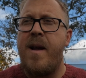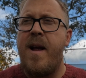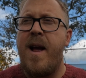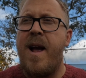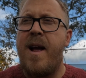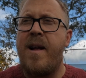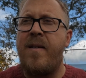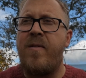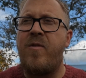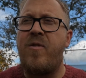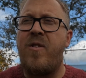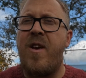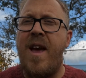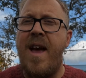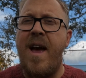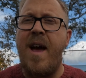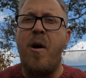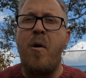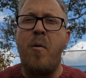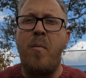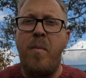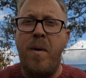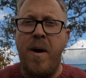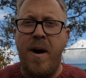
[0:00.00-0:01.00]
and to
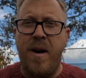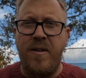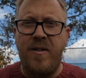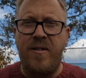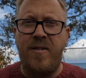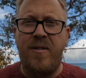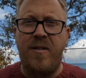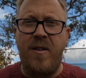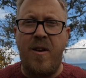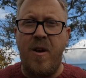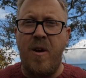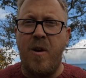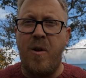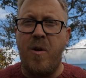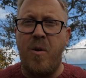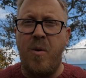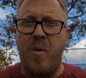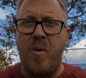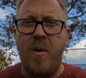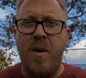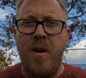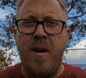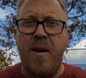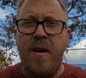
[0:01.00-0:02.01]
help us
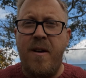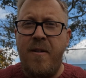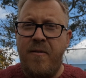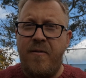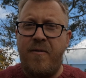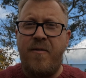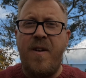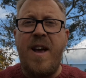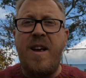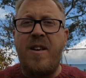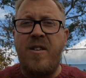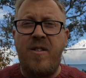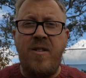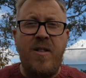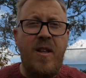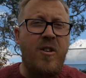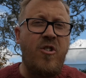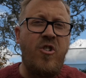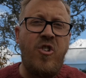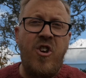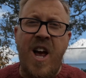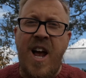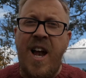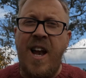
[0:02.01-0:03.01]
to face the
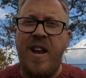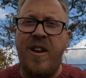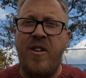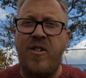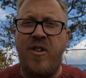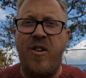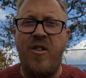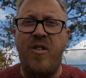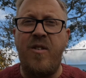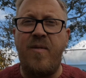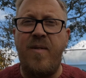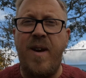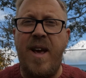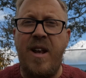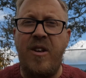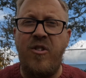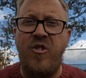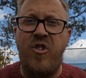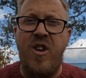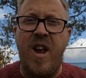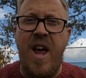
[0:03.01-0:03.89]
challenges of each